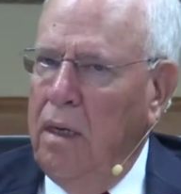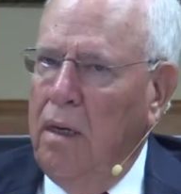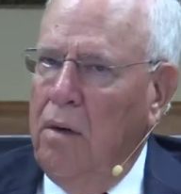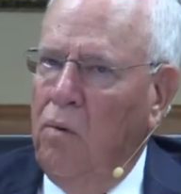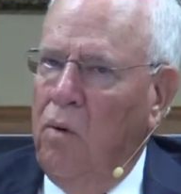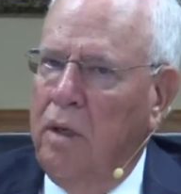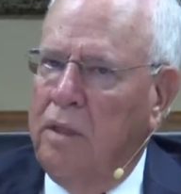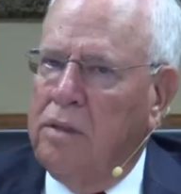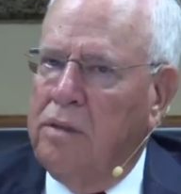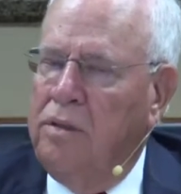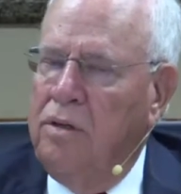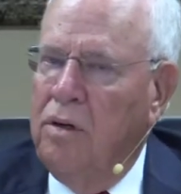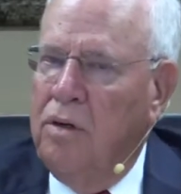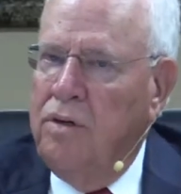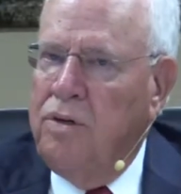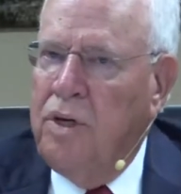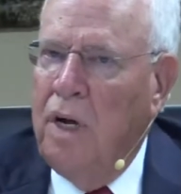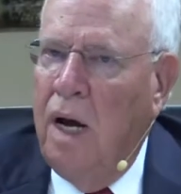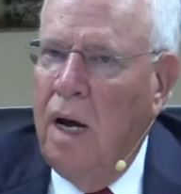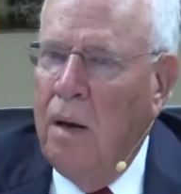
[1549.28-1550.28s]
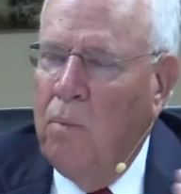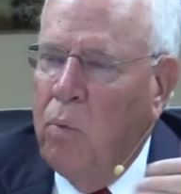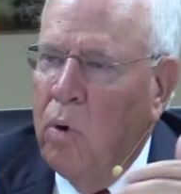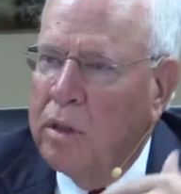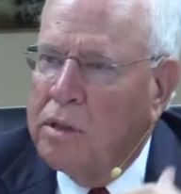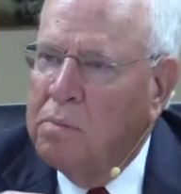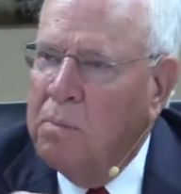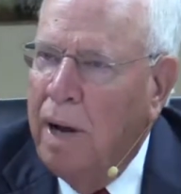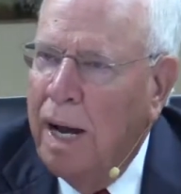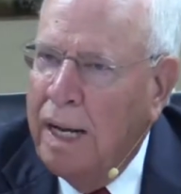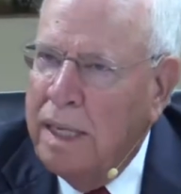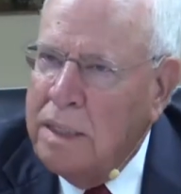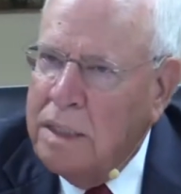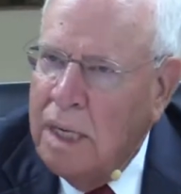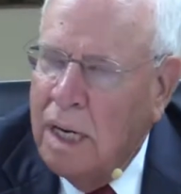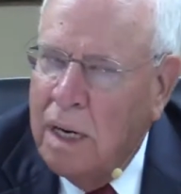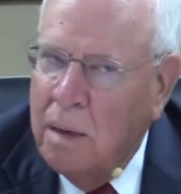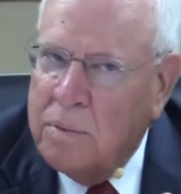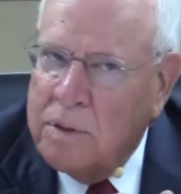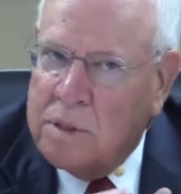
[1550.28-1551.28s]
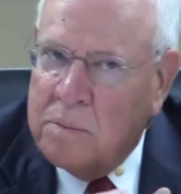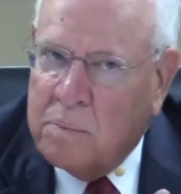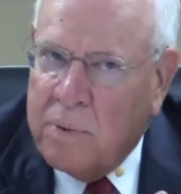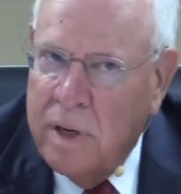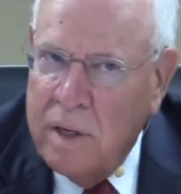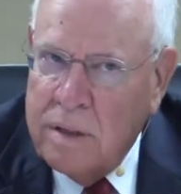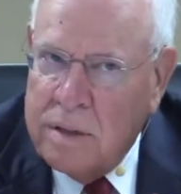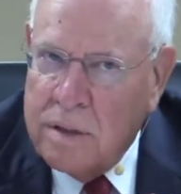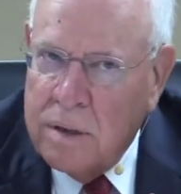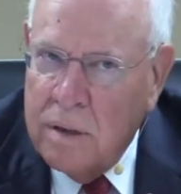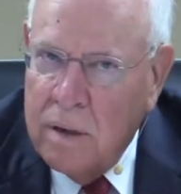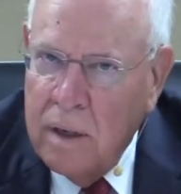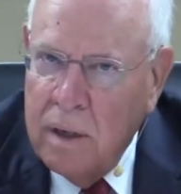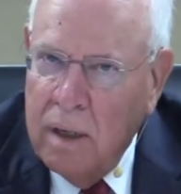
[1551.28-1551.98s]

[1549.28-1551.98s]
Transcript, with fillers: What's your job? What's my job as a preacher?